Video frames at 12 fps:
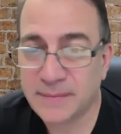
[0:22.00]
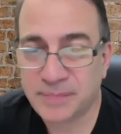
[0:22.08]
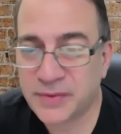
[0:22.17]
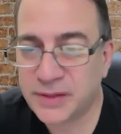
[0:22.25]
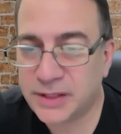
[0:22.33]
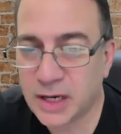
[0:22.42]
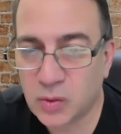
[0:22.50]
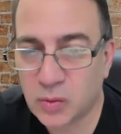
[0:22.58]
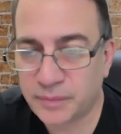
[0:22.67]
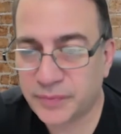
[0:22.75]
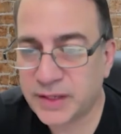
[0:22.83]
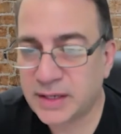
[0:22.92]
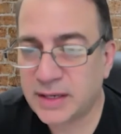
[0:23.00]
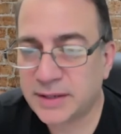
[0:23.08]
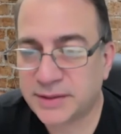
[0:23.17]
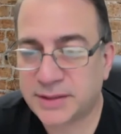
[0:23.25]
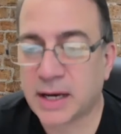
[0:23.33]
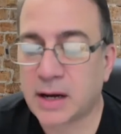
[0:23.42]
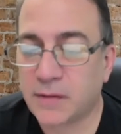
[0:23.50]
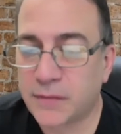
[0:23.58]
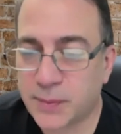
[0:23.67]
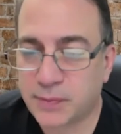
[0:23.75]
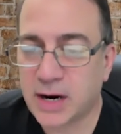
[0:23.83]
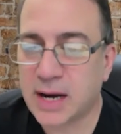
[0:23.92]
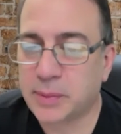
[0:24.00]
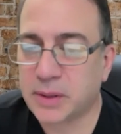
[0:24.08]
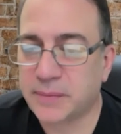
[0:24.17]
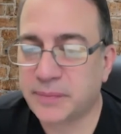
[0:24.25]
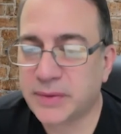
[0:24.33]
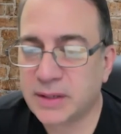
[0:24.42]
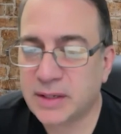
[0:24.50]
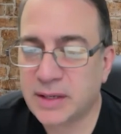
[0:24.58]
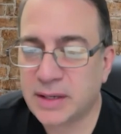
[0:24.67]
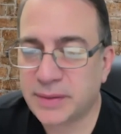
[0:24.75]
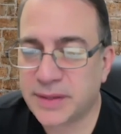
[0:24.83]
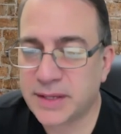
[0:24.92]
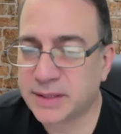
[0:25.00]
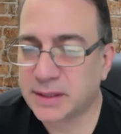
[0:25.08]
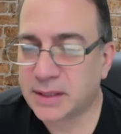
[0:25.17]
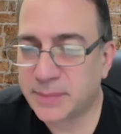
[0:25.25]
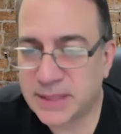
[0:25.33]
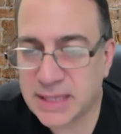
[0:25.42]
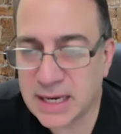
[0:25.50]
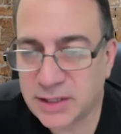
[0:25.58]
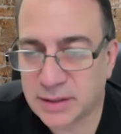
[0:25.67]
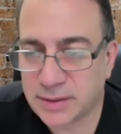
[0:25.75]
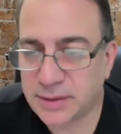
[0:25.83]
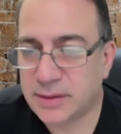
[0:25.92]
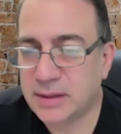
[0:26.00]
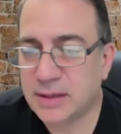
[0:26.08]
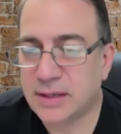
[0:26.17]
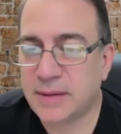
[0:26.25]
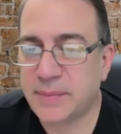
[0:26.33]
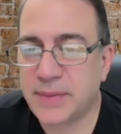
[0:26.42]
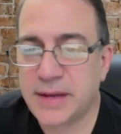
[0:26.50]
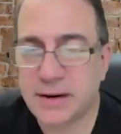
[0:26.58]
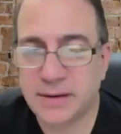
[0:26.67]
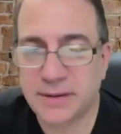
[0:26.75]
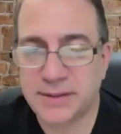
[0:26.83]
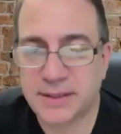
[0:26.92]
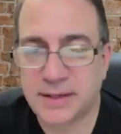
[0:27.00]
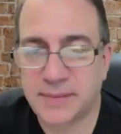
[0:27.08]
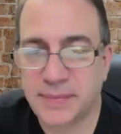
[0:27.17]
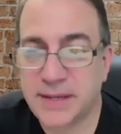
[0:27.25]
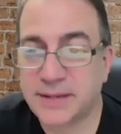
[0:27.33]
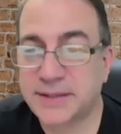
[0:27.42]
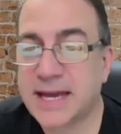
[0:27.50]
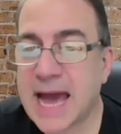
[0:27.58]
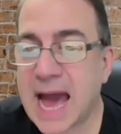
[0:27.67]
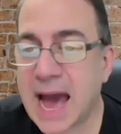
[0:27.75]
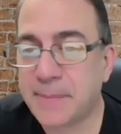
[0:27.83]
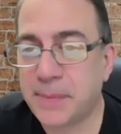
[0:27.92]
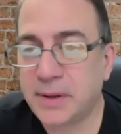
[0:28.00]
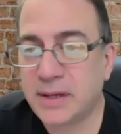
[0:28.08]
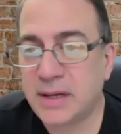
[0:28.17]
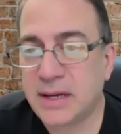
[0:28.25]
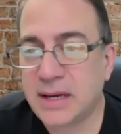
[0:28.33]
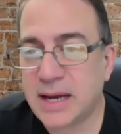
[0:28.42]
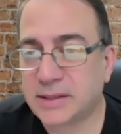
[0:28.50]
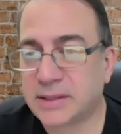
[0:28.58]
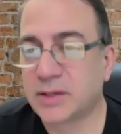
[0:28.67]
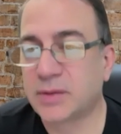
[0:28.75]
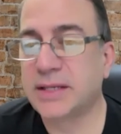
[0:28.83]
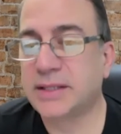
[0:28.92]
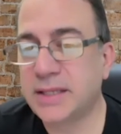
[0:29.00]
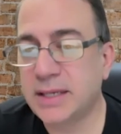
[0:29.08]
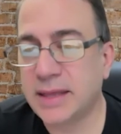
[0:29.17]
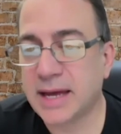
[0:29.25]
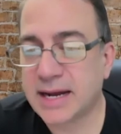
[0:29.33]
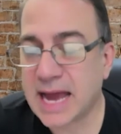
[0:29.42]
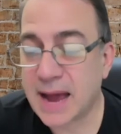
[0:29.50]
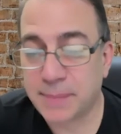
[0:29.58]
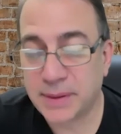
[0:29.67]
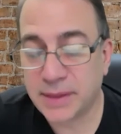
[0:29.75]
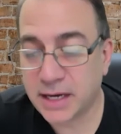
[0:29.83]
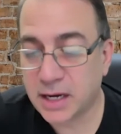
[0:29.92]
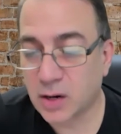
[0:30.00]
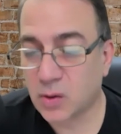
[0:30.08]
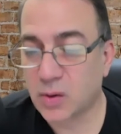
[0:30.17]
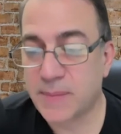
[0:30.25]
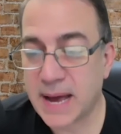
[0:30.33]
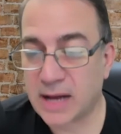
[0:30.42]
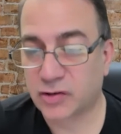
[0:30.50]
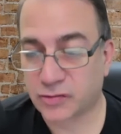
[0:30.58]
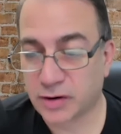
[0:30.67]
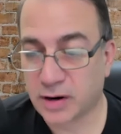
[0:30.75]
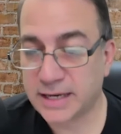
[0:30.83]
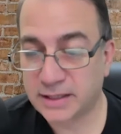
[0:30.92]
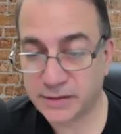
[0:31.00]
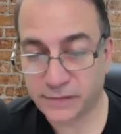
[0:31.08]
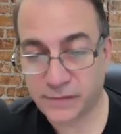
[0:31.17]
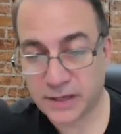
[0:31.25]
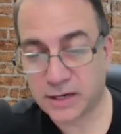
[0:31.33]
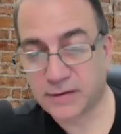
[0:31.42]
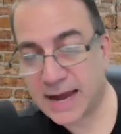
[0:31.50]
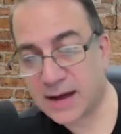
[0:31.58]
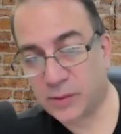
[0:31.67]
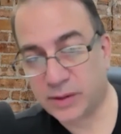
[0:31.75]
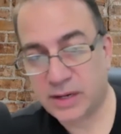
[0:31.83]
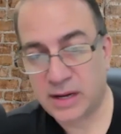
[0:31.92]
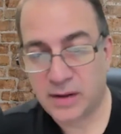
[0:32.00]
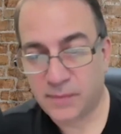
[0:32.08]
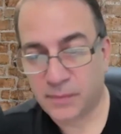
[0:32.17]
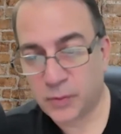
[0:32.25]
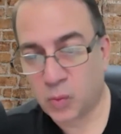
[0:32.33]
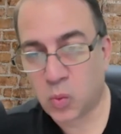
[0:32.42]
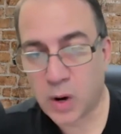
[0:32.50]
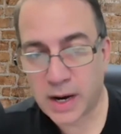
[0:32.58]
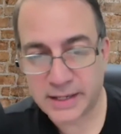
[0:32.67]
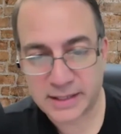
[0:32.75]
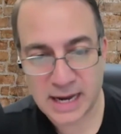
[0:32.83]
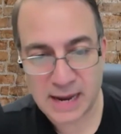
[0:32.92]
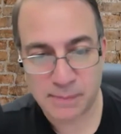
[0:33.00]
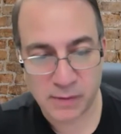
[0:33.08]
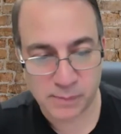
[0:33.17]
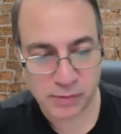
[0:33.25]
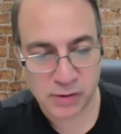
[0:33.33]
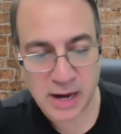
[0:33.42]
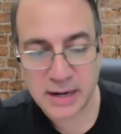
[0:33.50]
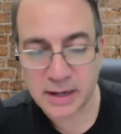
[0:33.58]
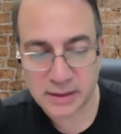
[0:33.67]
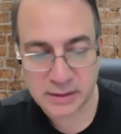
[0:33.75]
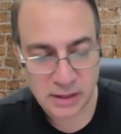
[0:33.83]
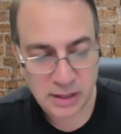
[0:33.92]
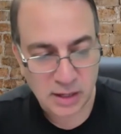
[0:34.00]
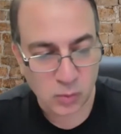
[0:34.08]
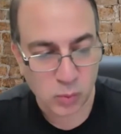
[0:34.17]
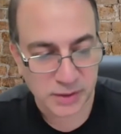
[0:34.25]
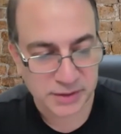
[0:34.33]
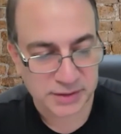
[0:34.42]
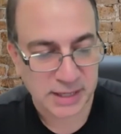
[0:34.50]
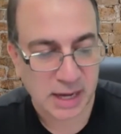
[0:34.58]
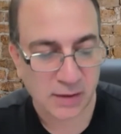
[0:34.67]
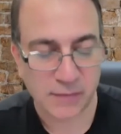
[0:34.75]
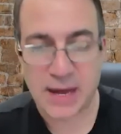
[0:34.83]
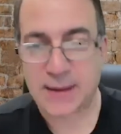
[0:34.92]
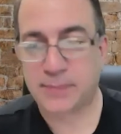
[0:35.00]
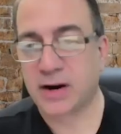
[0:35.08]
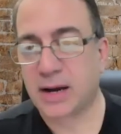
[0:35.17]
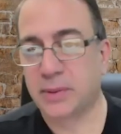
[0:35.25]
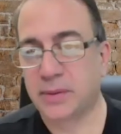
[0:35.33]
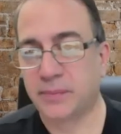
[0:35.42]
don't solve the problem. There's a limitation. There's a gap. And so they see that gap and they go about trying to figure out what type of product would solve that problem,